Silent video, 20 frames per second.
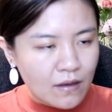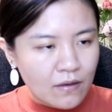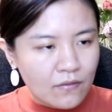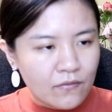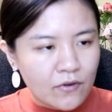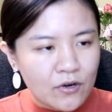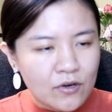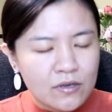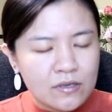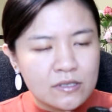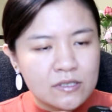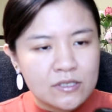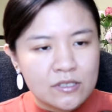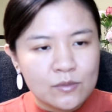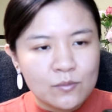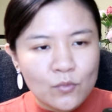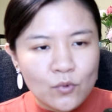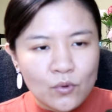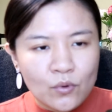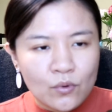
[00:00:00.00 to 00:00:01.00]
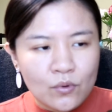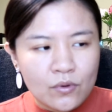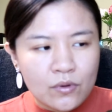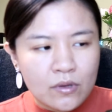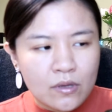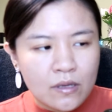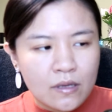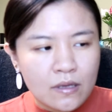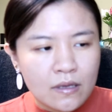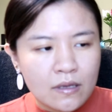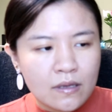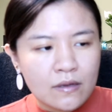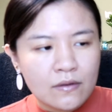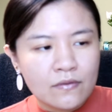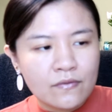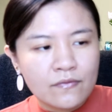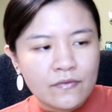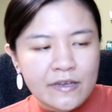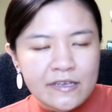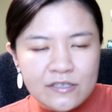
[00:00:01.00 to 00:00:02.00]
very smooth
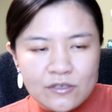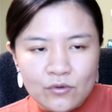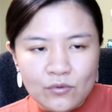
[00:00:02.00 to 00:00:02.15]
face